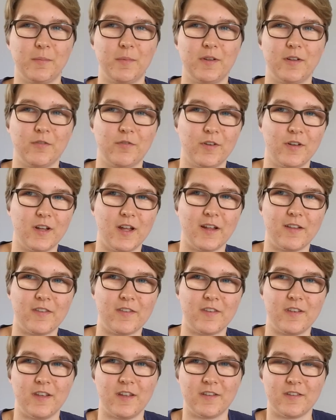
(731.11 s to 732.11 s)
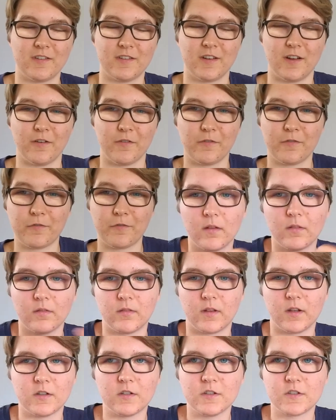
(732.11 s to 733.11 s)
a bit of a Nazi and stuff.
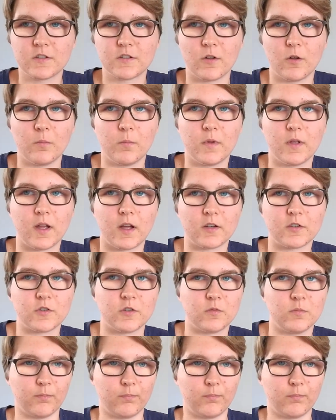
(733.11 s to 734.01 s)
They just told me I should